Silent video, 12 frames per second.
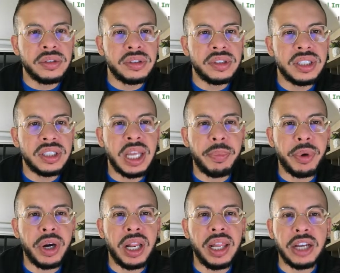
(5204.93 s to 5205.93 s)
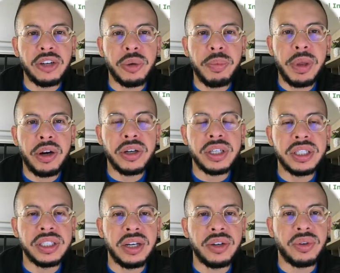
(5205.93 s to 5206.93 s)
Separate electric meters and
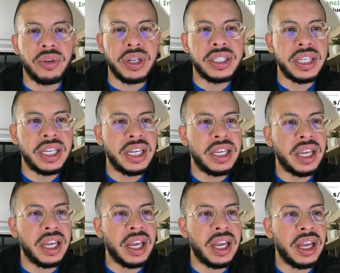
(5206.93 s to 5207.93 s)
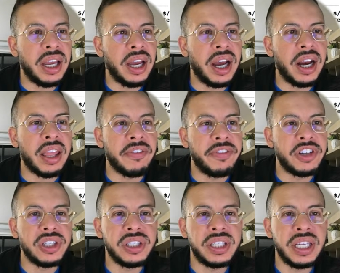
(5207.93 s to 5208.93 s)
central AC, adding
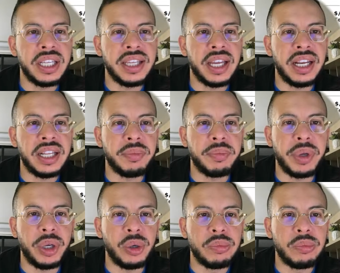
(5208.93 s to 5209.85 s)
efficiency and tenant appeal.